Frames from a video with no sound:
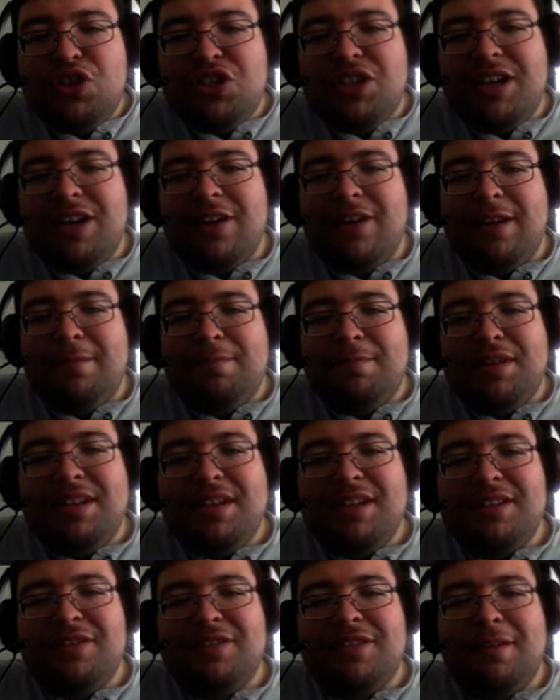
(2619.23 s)

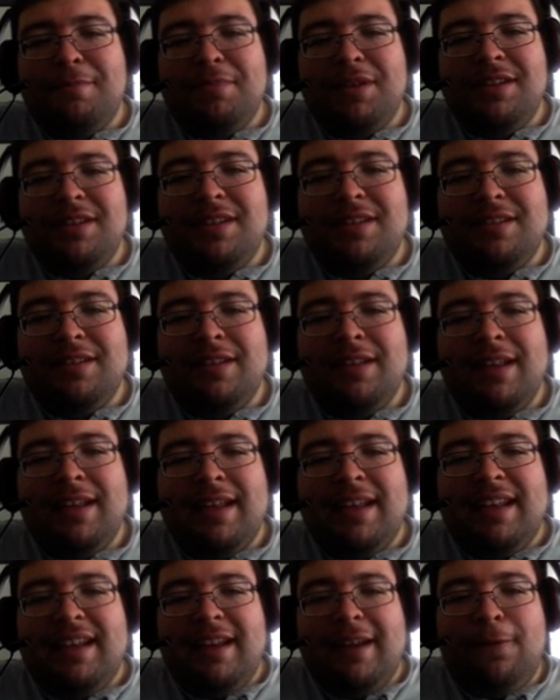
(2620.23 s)
political opinion
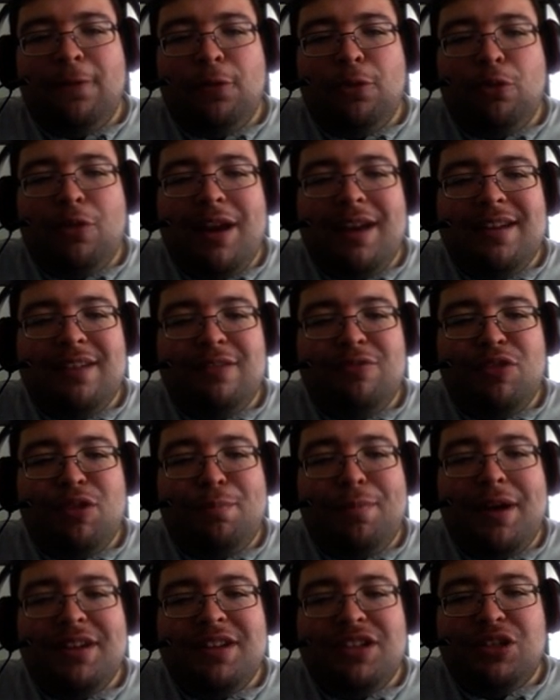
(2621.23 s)
if threatened with
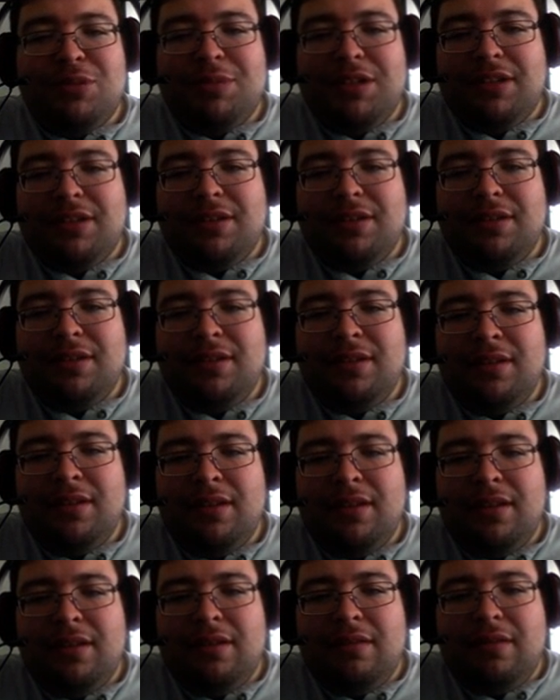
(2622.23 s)
punishment?
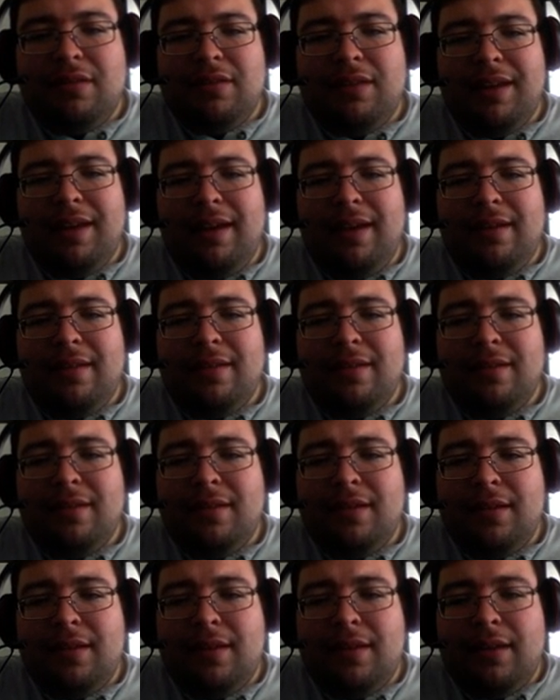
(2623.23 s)
Oh, yeah.
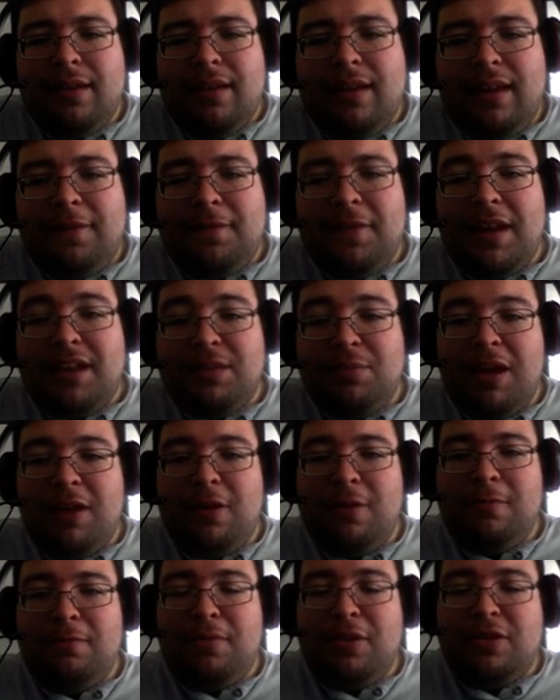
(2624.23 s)
If that's my own
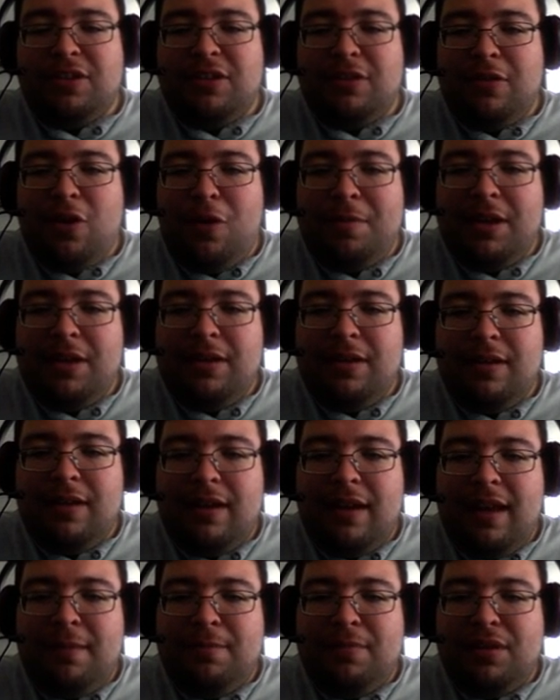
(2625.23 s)
personal opinion, and I
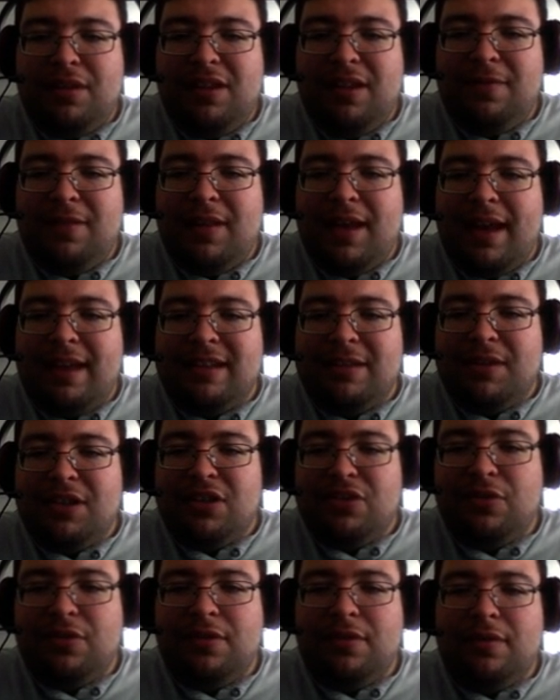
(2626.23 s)
believe that to be
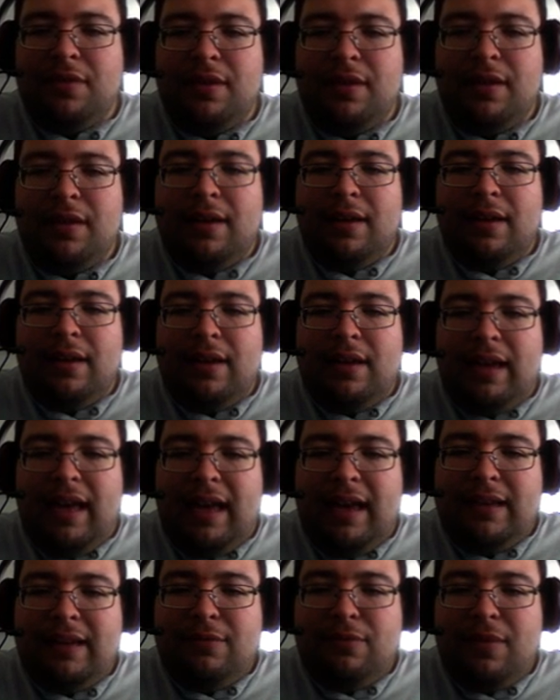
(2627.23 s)
true, I'd
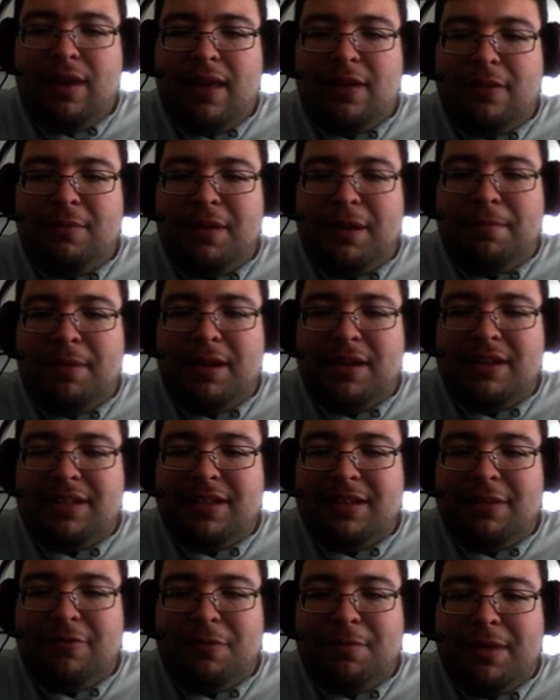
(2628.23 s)
rather be punished than
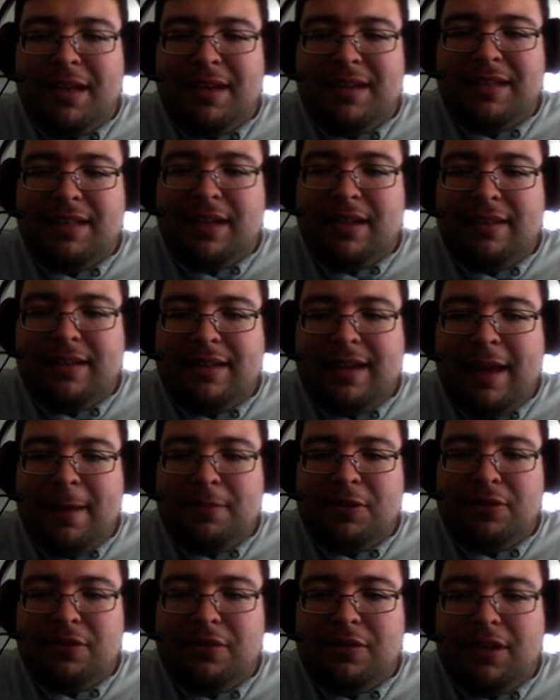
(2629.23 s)
remain silent.
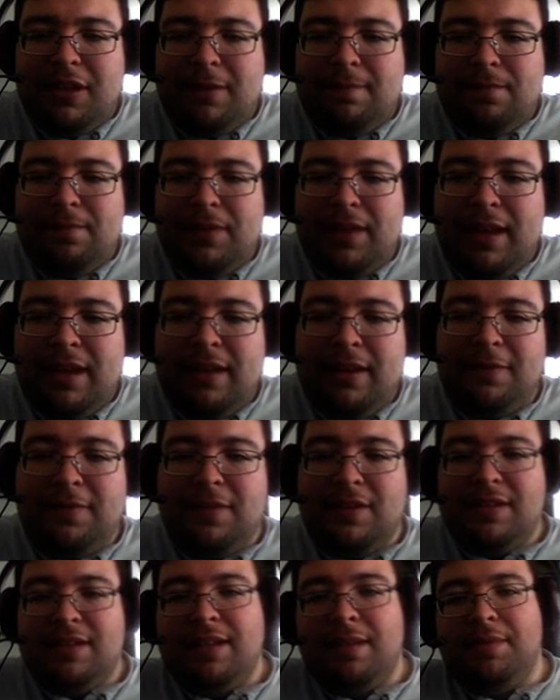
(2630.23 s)
Absolutely. And if it's
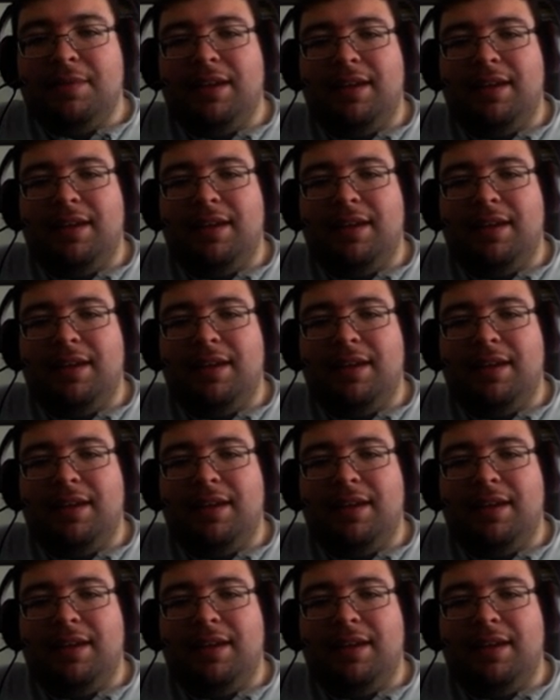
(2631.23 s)
something